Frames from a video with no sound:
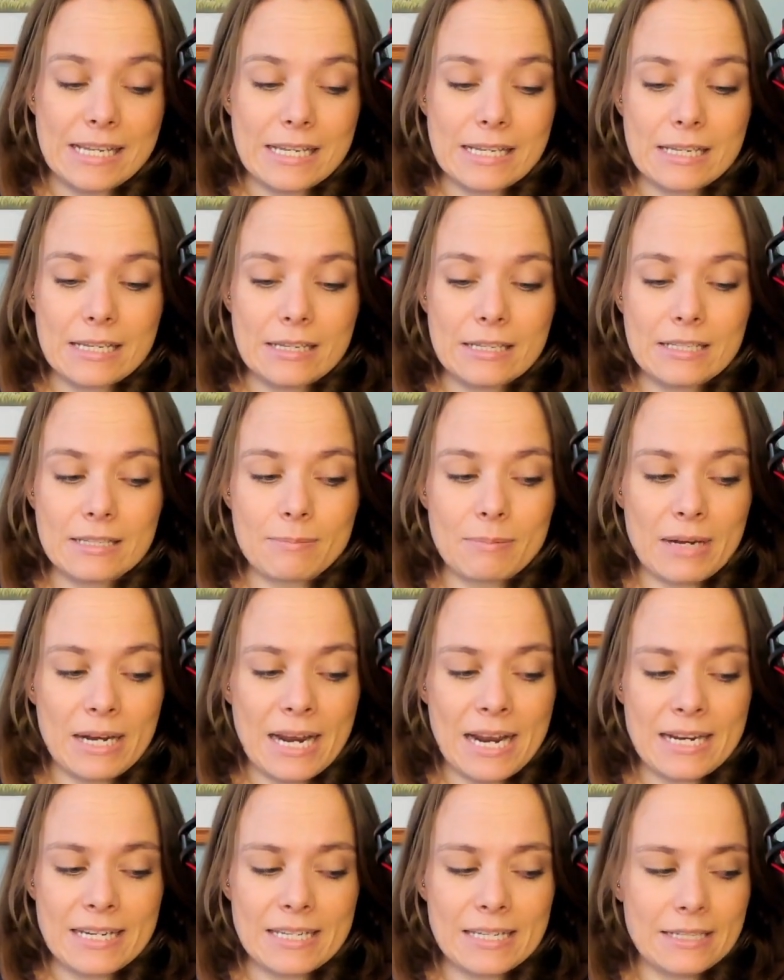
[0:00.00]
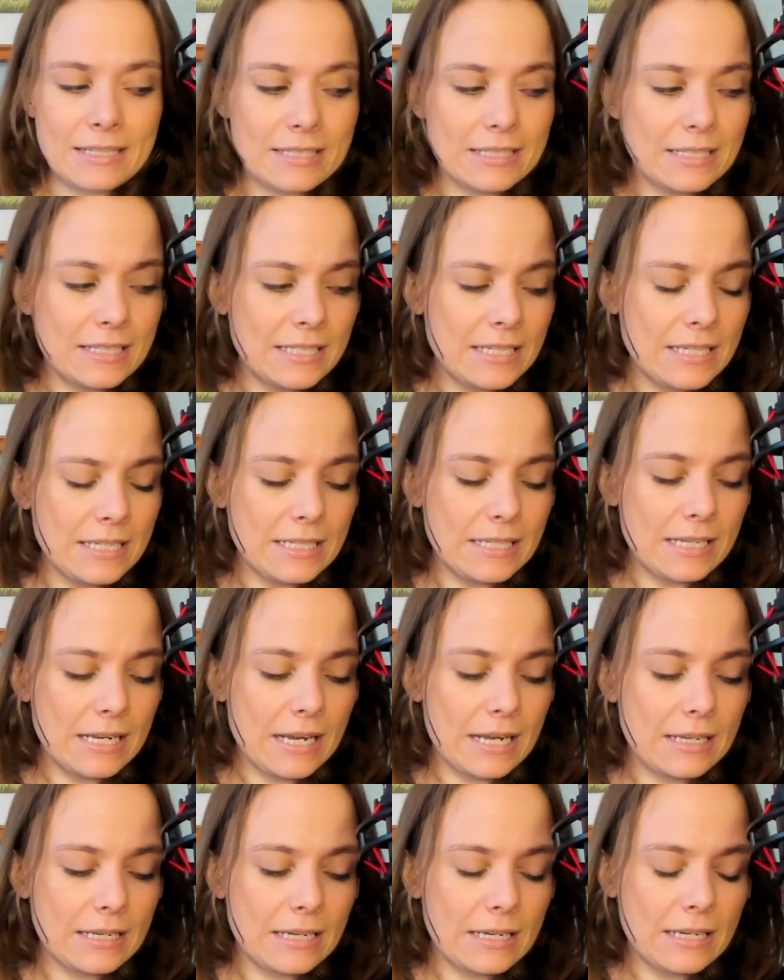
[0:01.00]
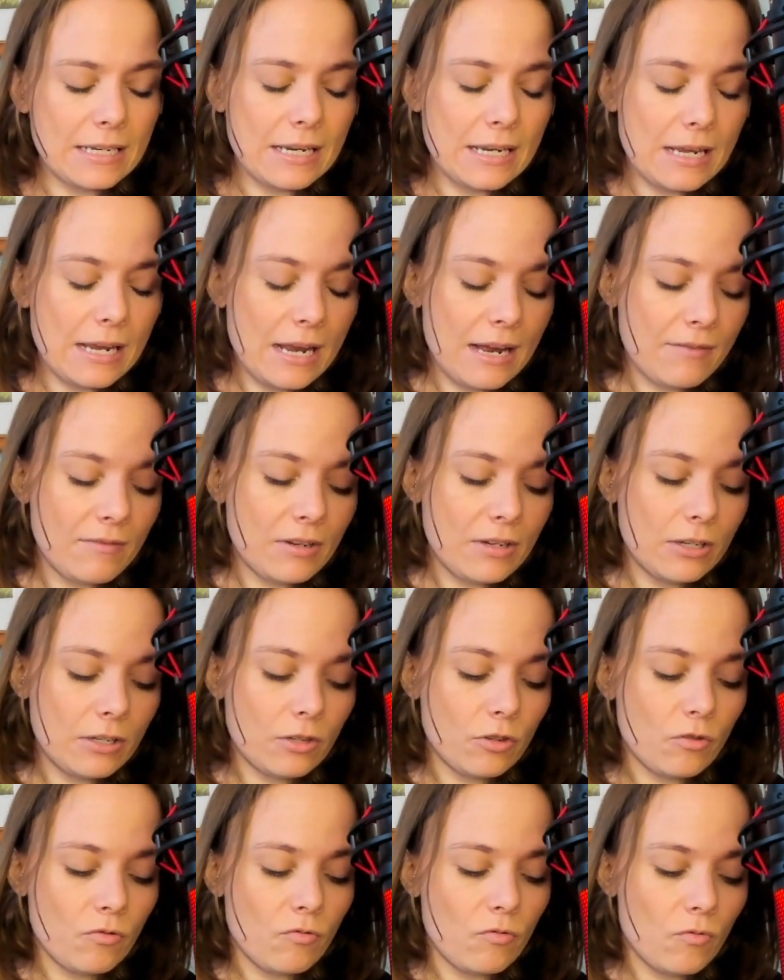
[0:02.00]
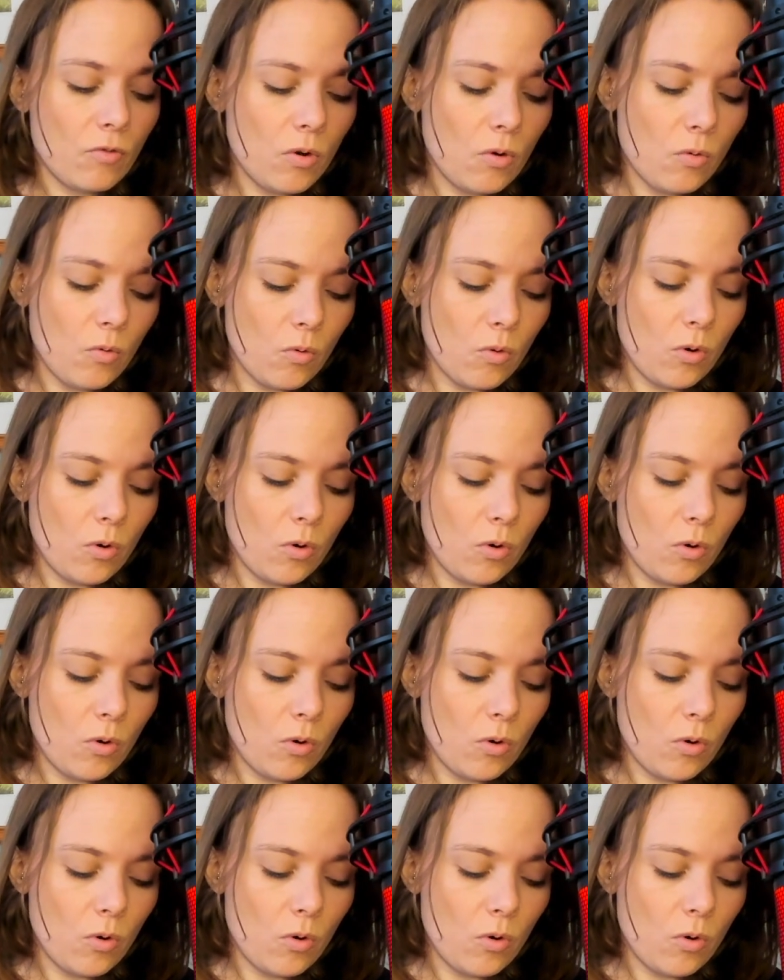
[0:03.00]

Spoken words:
It's planting a seed and then having it grow.